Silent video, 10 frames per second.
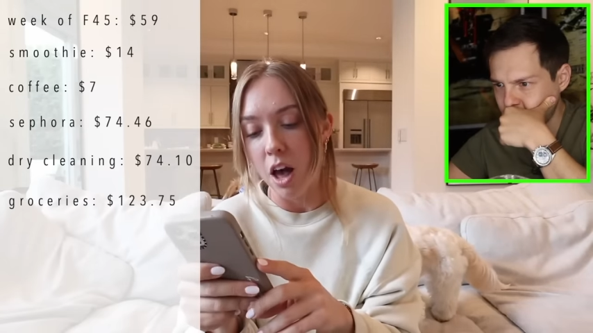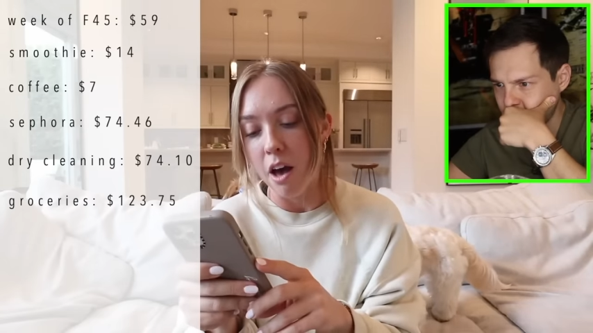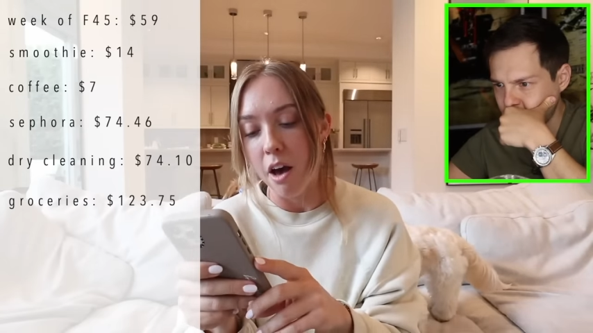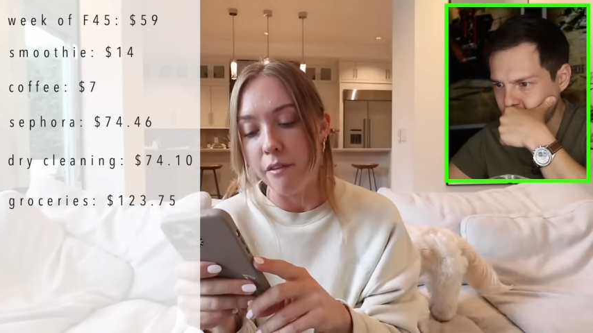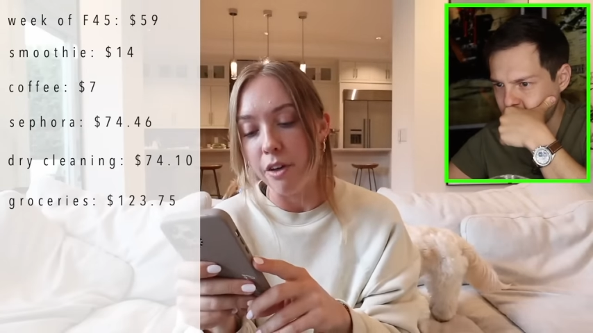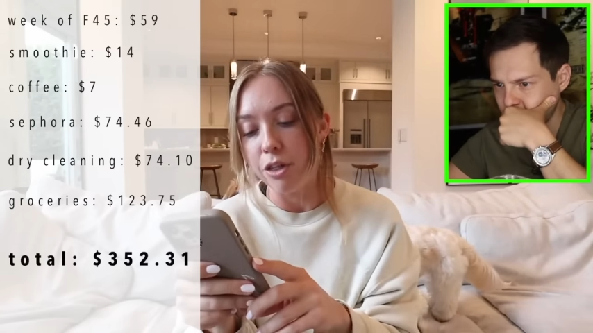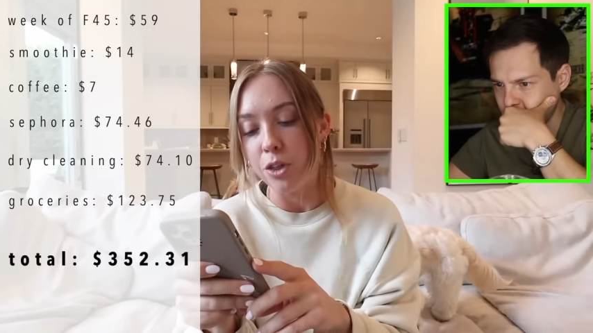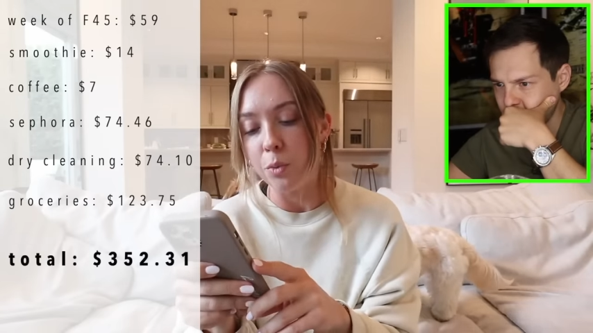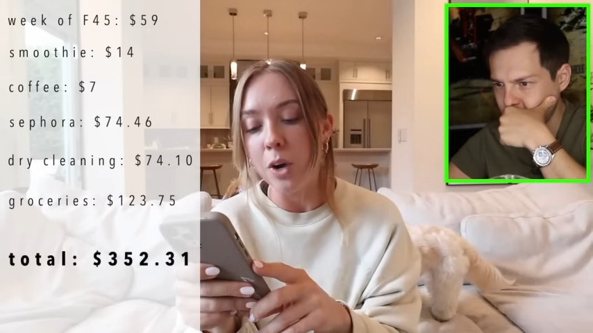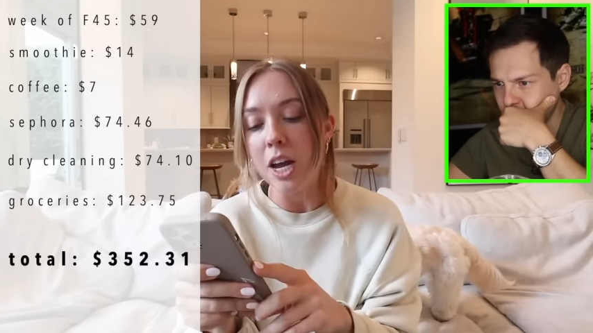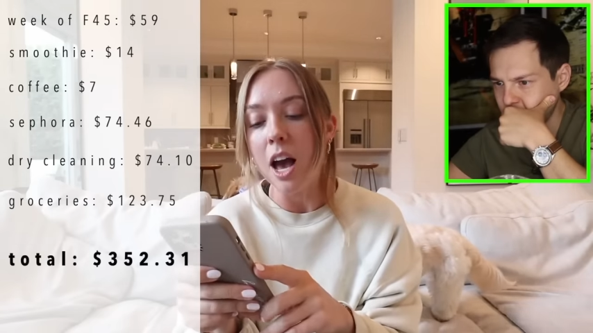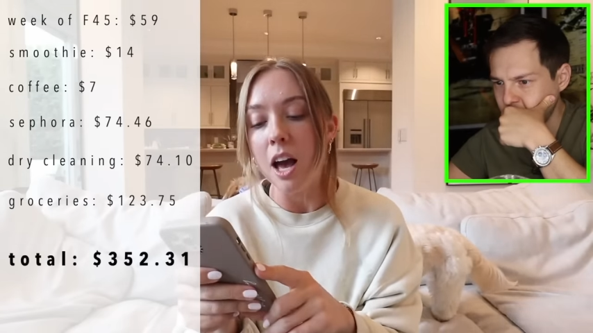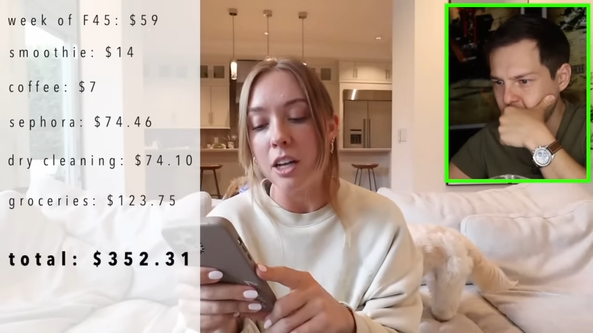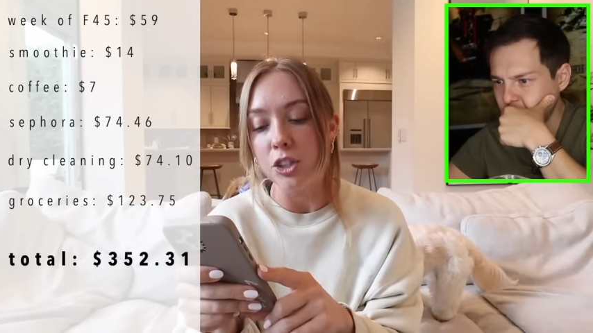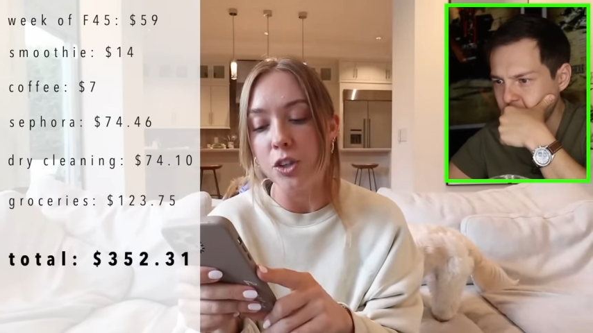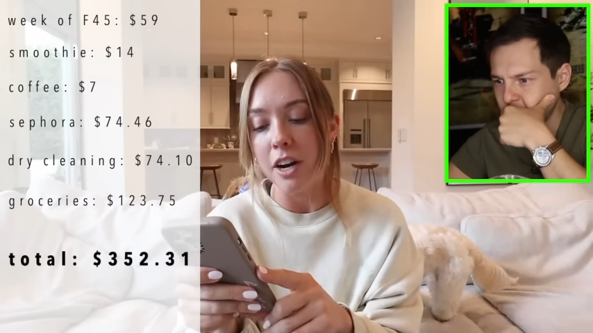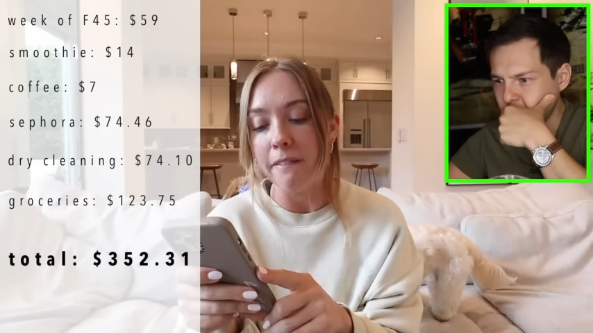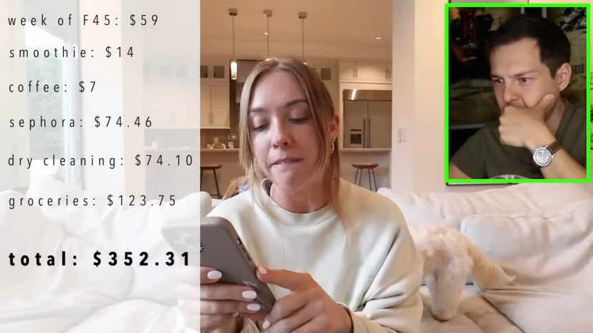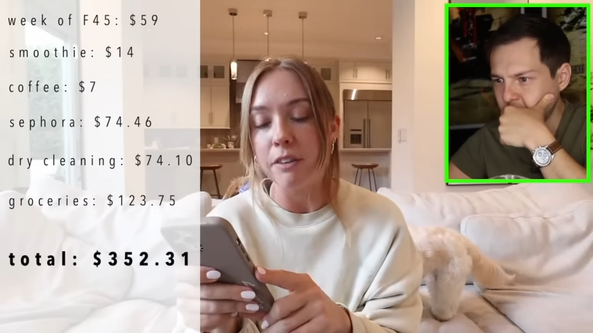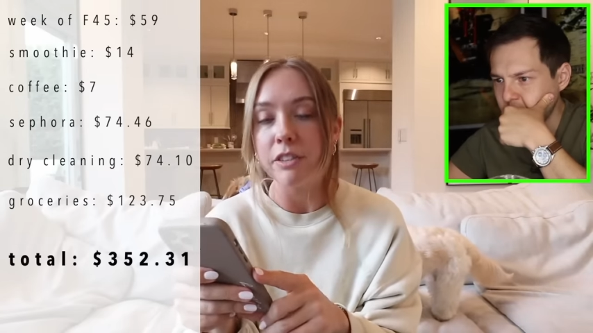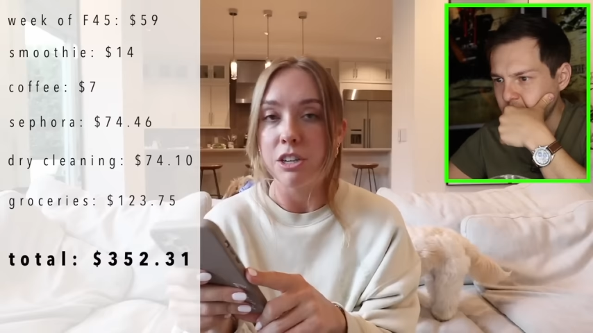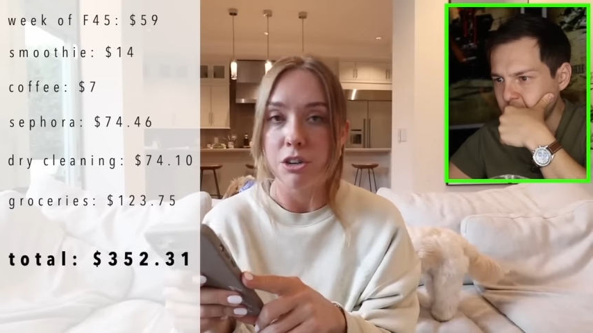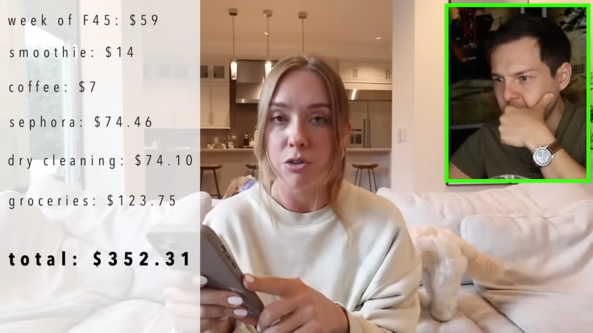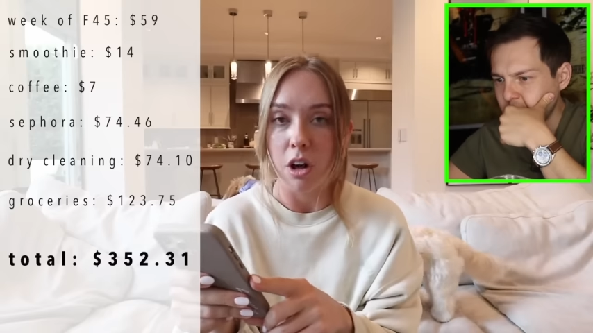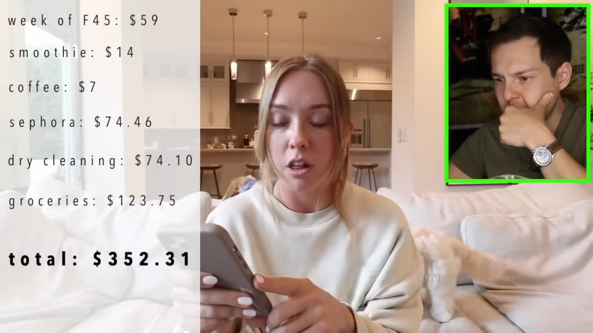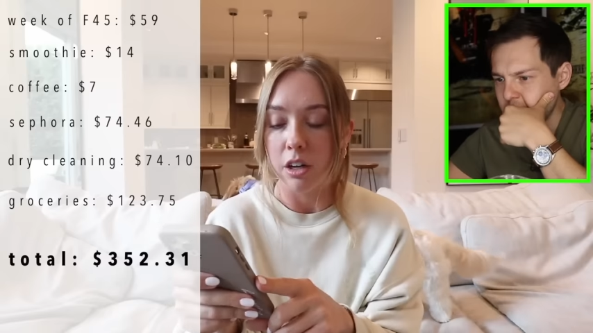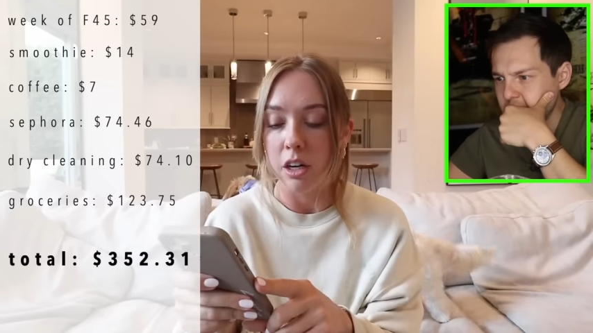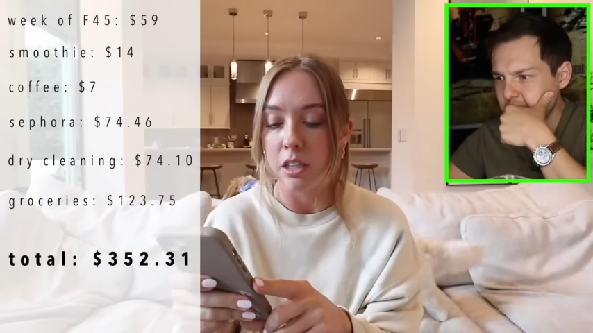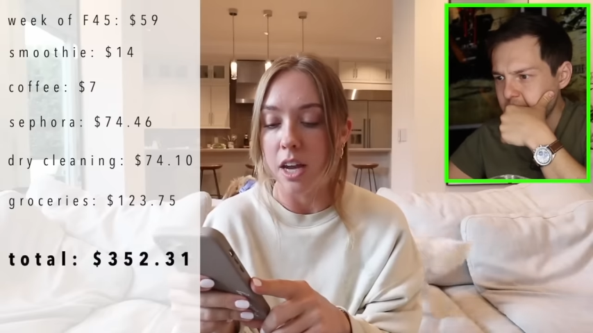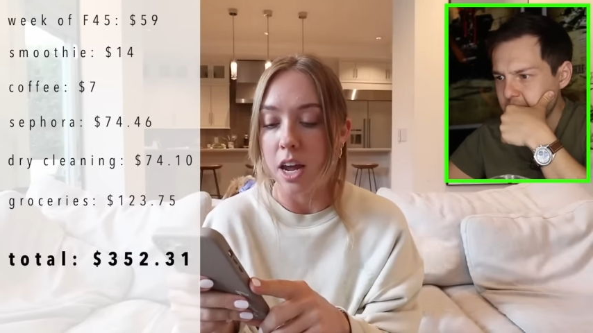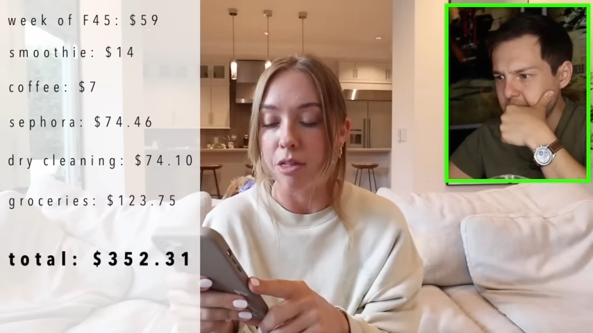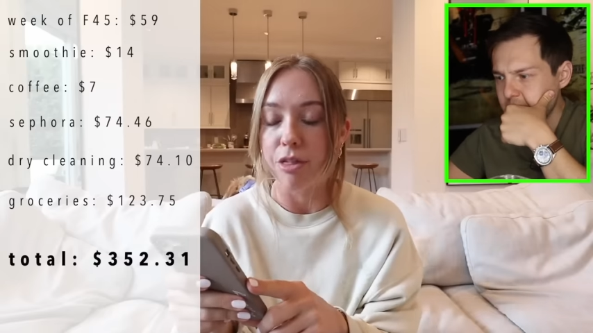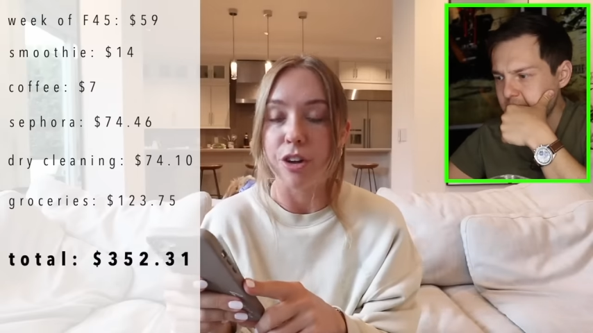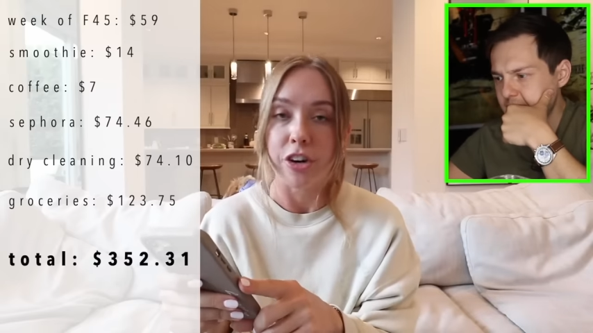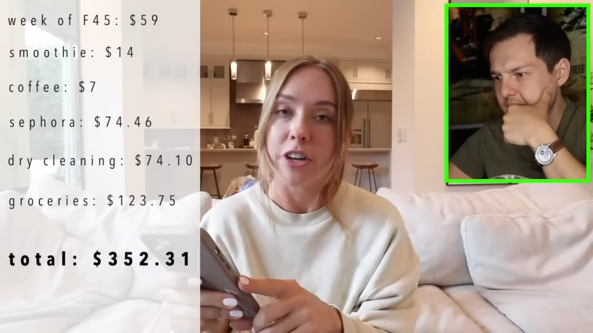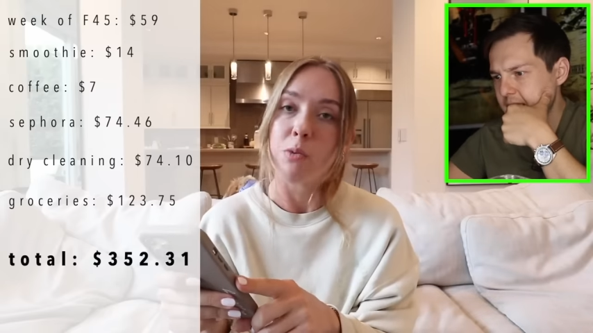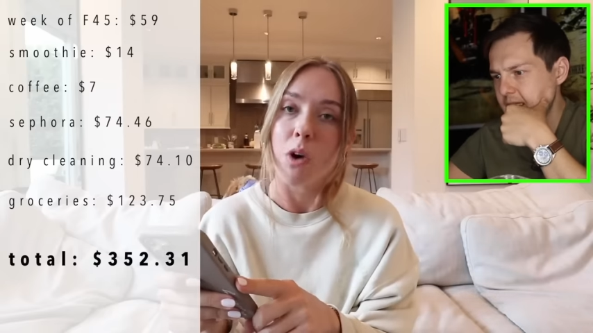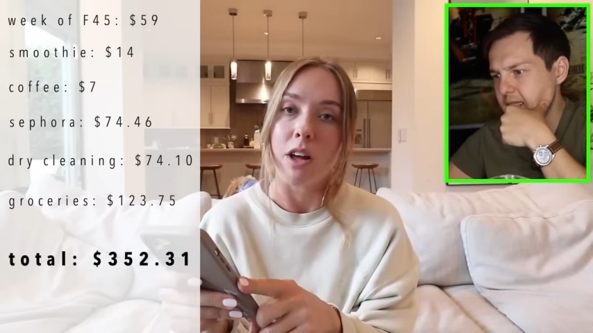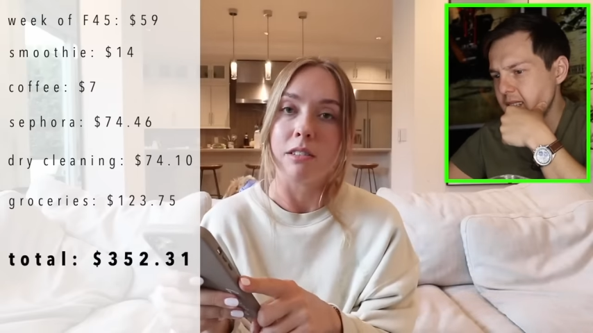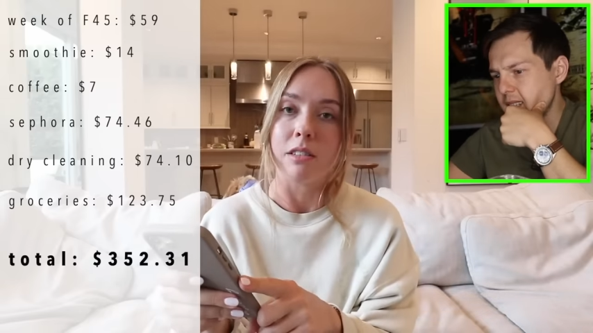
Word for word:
Speaker 1: of three hundred fifty-two dollars and thirty-one